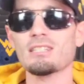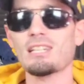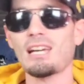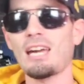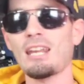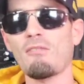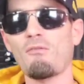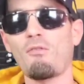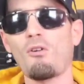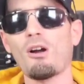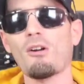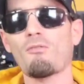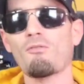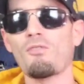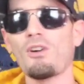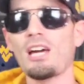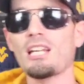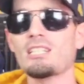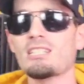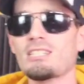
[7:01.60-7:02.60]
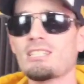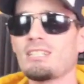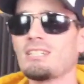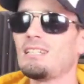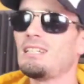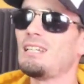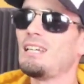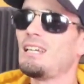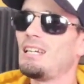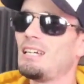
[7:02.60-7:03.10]
kind of far-fetched,
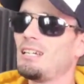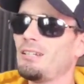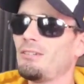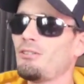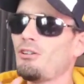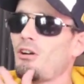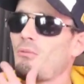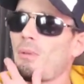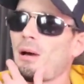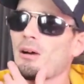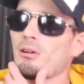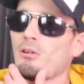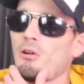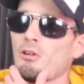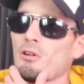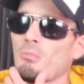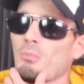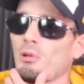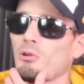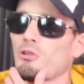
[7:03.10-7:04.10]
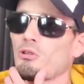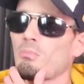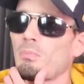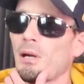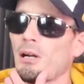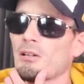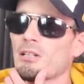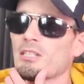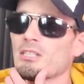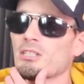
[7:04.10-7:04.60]
and I don't know about going on Blue Dude.
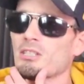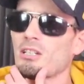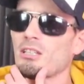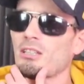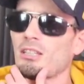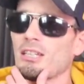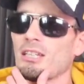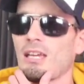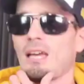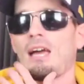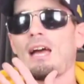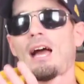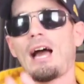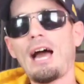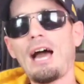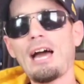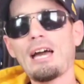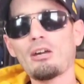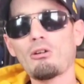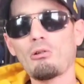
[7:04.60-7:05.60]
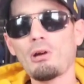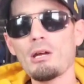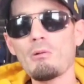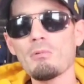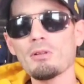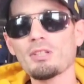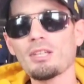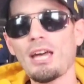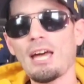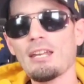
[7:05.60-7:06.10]
Parity is a good thing. I agree
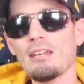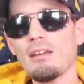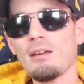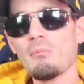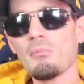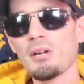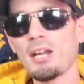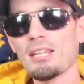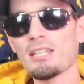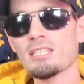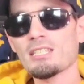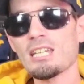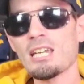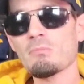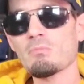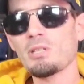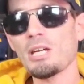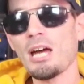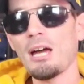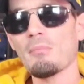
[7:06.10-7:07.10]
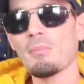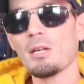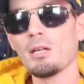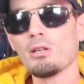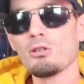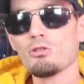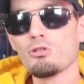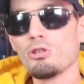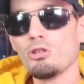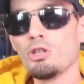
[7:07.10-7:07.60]
with that, but at the same time,
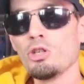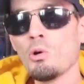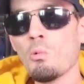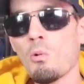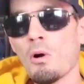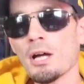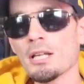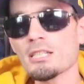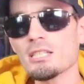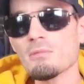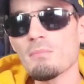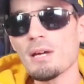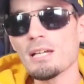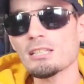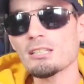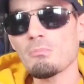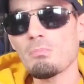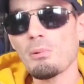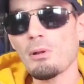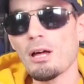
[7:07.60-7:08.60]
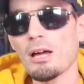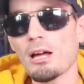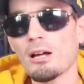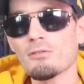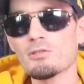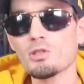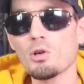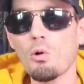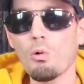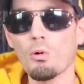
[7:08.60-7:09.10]
do you want to make the
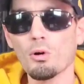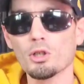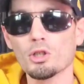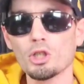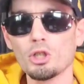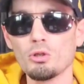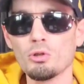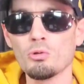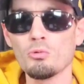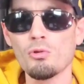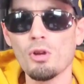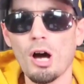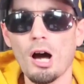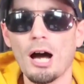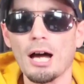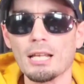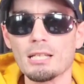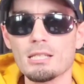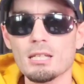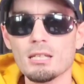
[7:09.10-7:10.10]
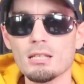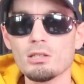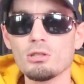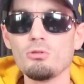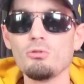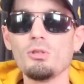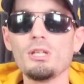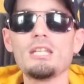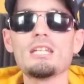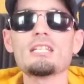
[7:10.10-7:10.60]
playoffs or do you not?
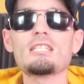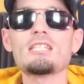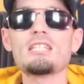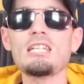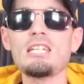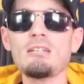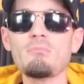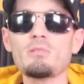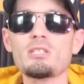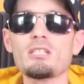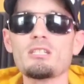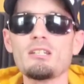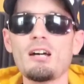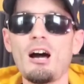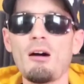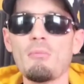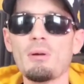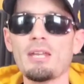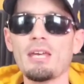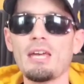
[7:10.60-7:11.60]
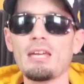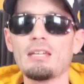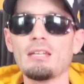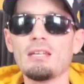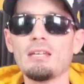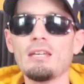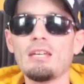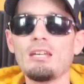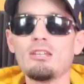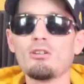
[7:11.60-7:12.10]
You need a team to dominate,
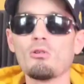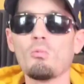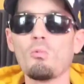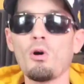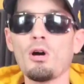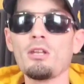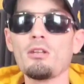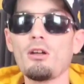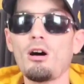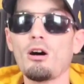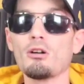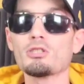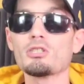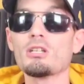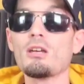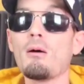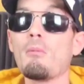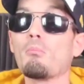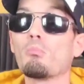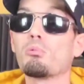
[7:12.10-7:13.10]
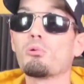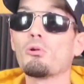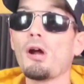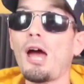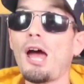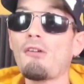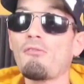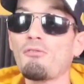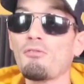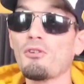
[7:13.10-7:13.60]
either one loss,
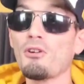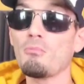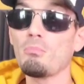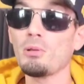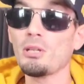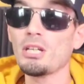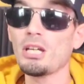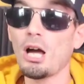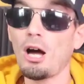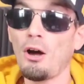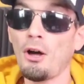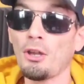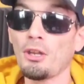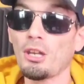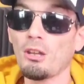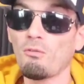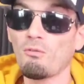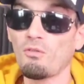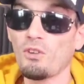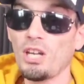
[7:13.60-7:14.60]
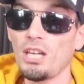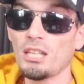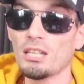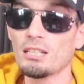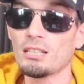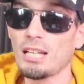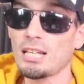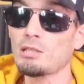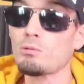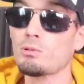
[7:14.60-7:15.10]
preferably
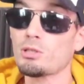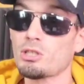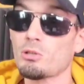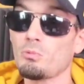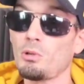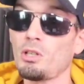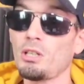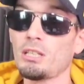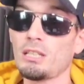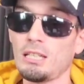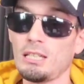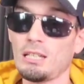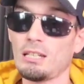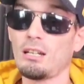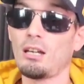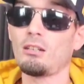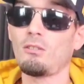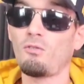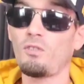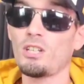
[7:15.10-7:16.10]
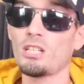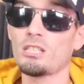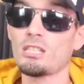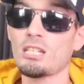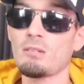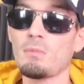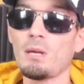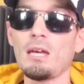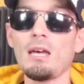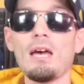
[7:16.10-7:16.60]
undefeated. That's what you really need, an undefeated
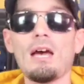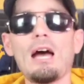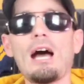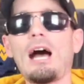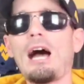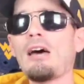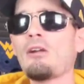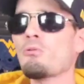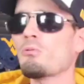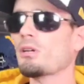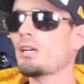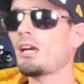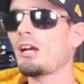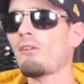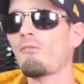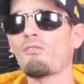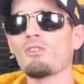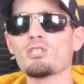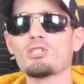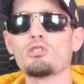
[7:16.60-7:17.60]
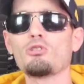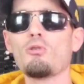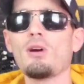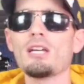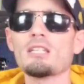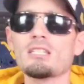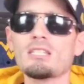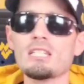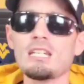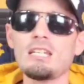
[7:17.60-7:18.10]
team. I don't care if it's
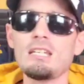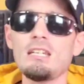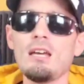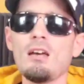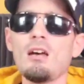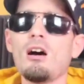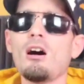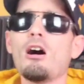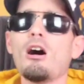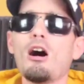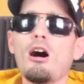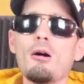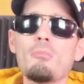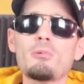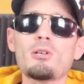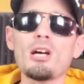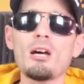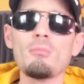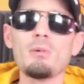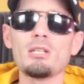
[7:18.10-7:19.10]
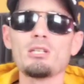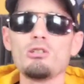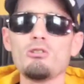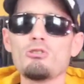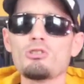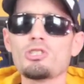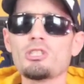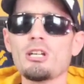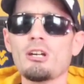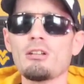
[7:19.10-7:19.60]
USC, upcoming
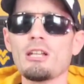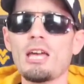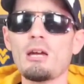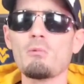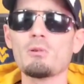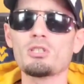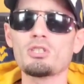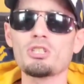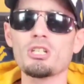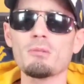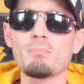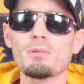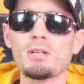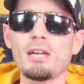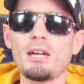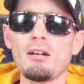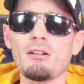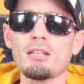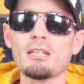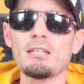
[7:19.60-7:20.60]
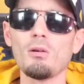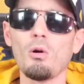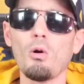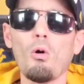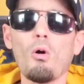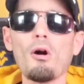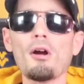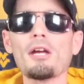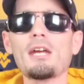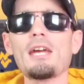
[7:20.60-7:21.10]
UCLA with Chip Kelly,
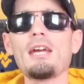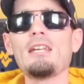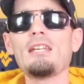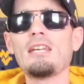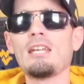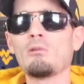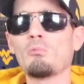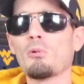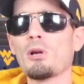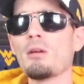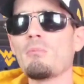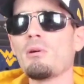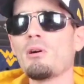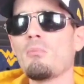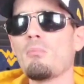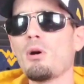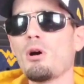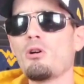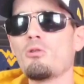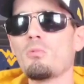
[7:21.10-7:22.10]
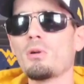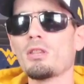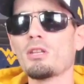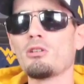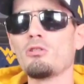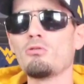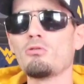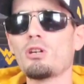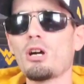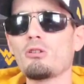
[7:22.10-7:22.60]
Oregon in rebuild mode with
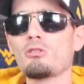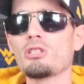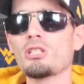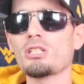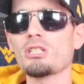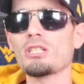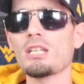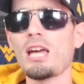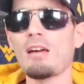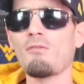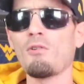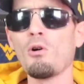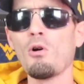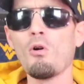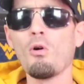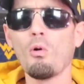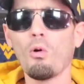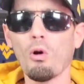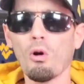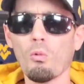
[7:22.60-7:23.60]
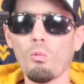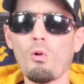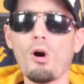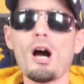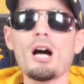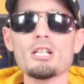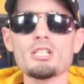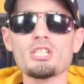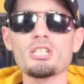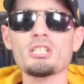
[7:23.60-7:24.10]
a new coaching staff, or
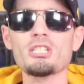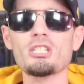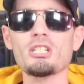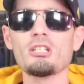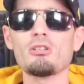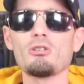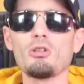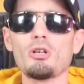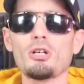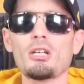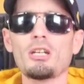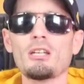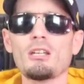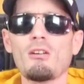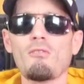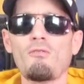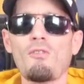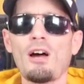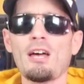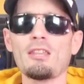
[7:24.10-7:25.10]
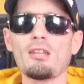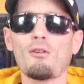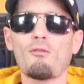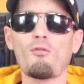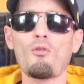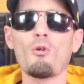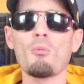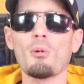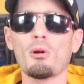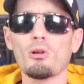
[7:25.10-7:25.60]
Washington looking to find their
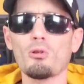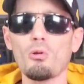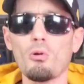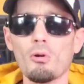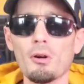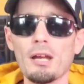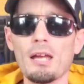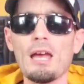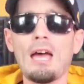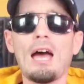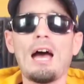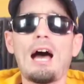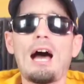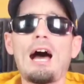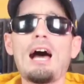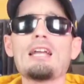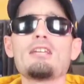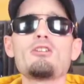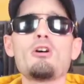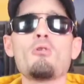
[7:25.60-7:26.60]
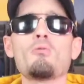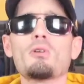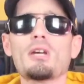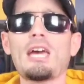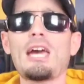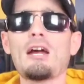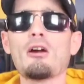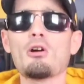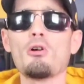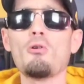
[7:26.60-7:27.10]
former glory. I don't
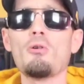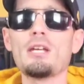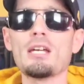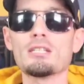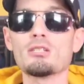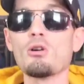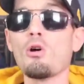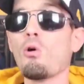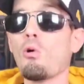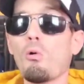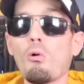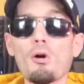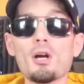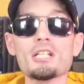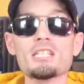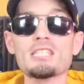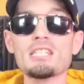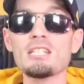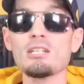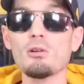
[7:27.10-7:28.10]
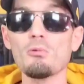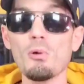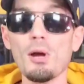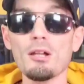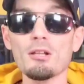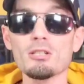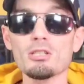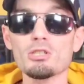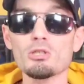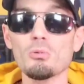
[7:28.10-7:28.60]
care who it is. Or a
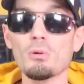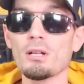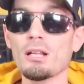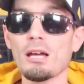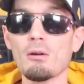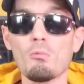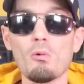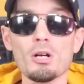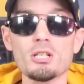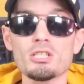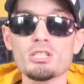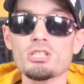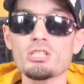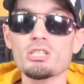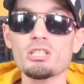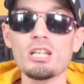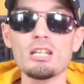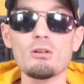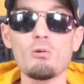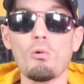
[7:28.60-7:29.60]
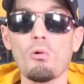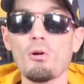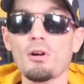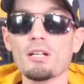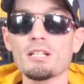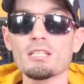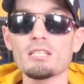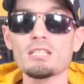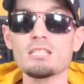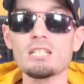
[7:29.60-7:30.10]
Cinderella story like Washington State,
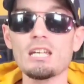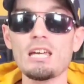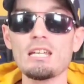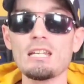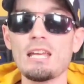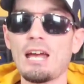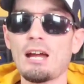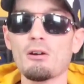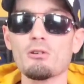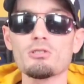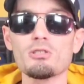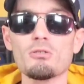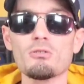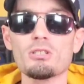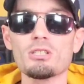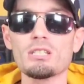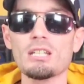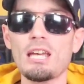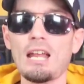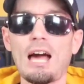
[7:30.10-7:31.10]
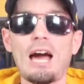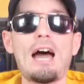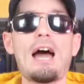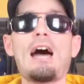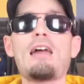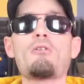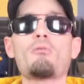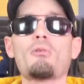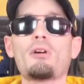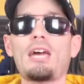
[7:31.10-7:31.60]
Oregon State, Arizona State.
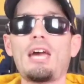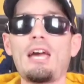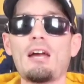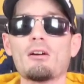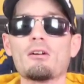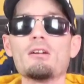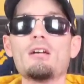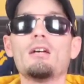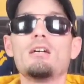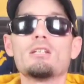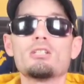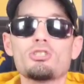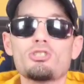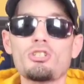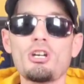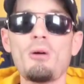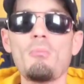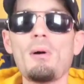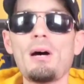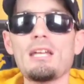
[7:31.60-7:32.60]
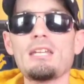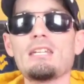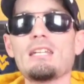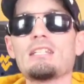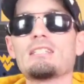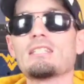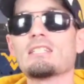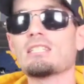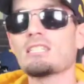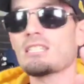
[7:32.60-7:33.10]
I don't care. Somebody
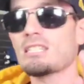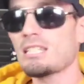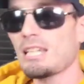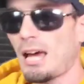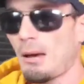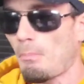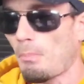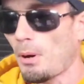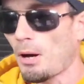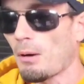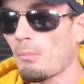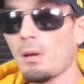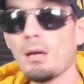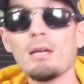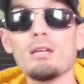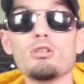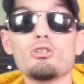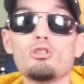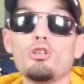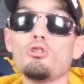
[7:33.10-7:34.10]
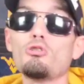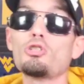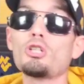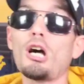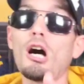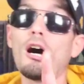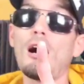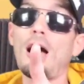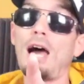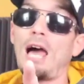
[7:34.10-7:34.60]
needs to step up.
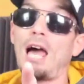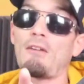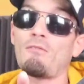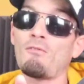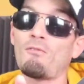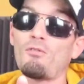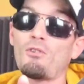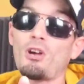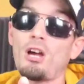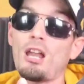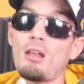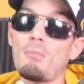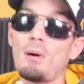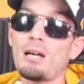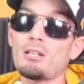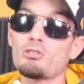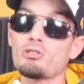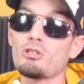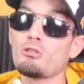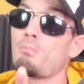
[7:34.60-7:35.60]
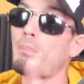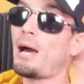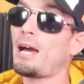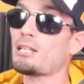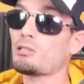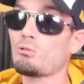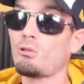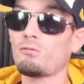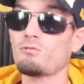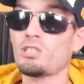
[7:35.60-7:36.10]
Utah, I haven't forgot about you.
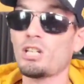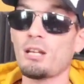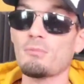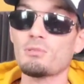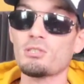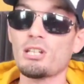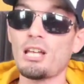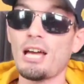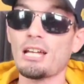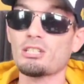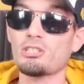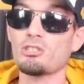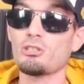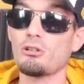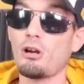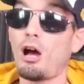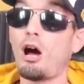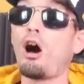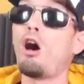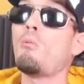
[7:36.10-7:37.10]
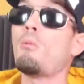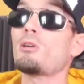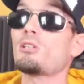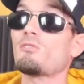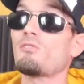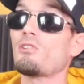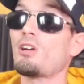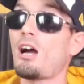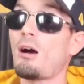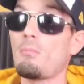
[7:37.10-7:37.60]
Pac-12 champs last year. I
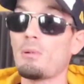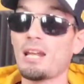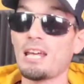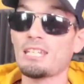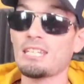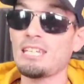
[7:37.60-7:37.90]
almost forgot, but I